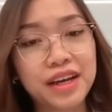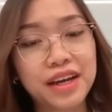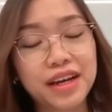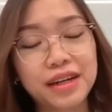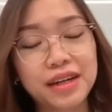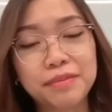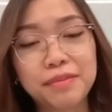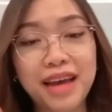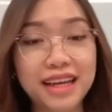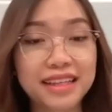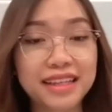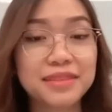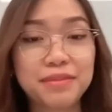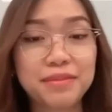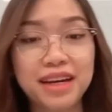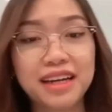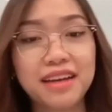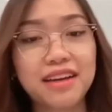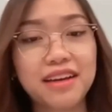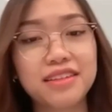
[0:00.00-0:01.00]

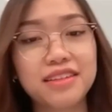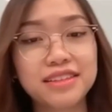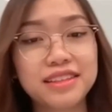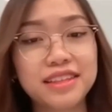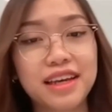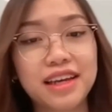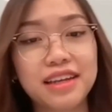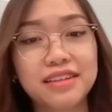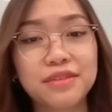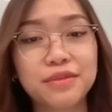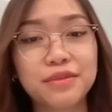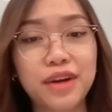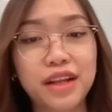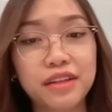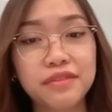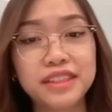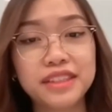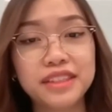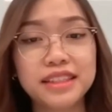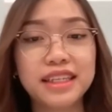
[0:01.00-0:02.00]
maximize content
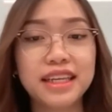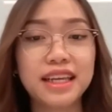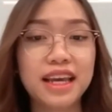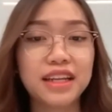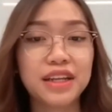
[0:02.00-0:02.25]
relevancy